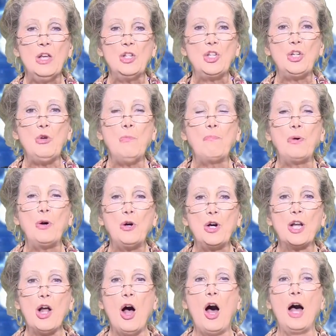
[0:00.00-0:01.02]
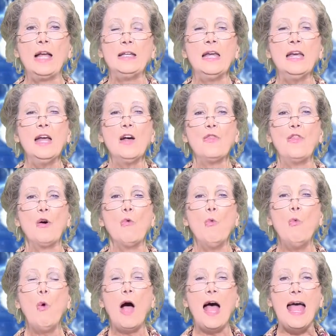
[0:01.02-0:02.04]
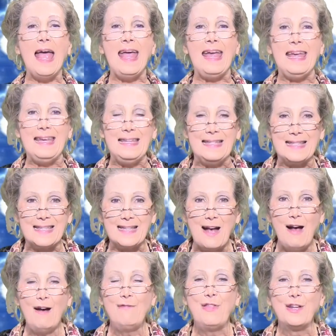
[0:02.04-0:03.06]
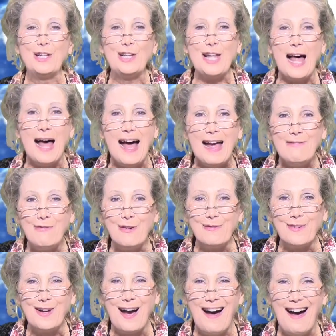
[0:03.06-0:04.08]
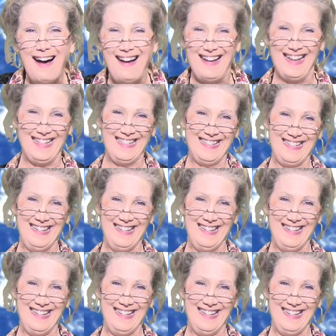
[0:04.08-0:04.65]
to put on the ways of the life of God.